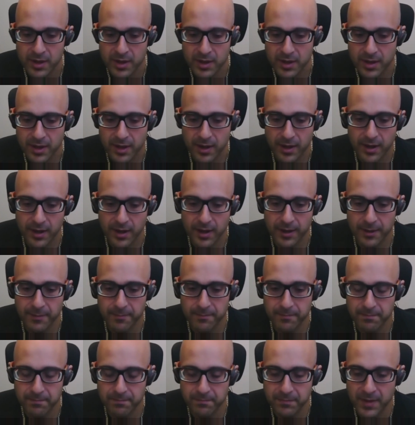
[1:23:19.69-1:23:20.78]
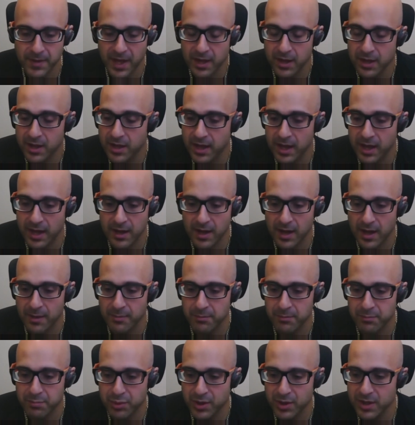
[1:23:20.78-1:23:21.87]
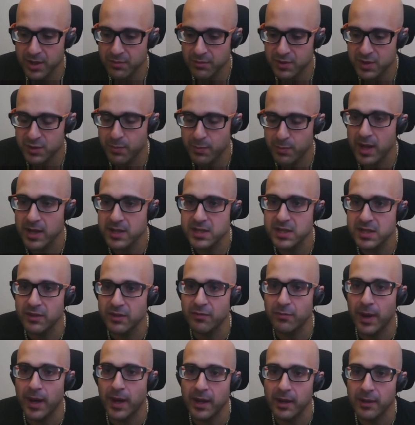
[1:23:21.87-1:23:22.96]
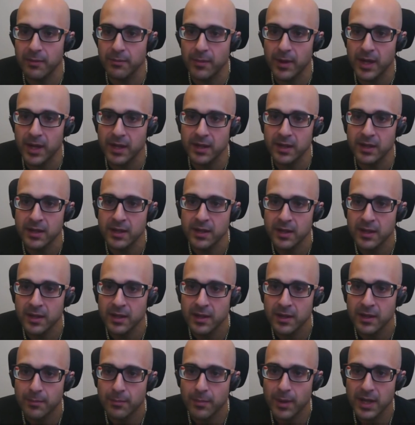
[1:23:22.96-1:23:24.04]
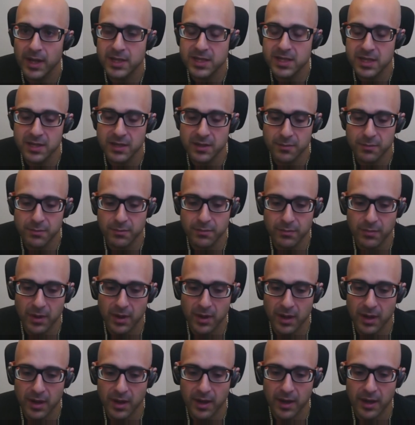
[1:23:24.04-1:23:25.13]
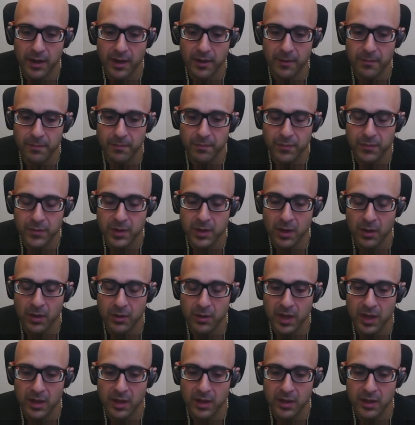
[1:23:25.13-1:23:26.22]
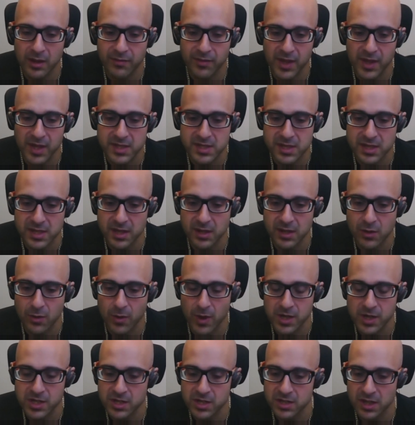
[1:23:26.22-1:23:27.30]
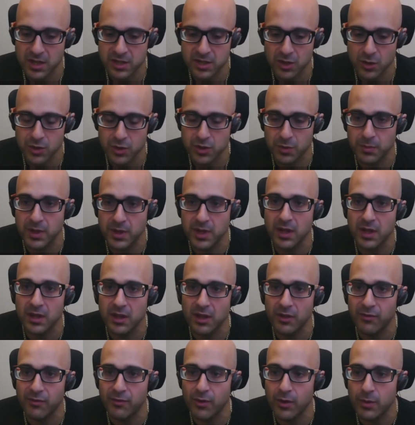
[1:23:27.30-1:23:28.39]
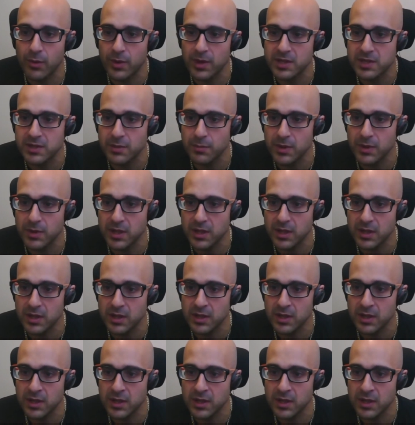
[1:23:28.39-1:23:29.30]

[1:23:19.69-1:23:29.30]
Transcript: You can get it. I'm pretty responsive. My team, if they see questions on social media, they'll forward it to me,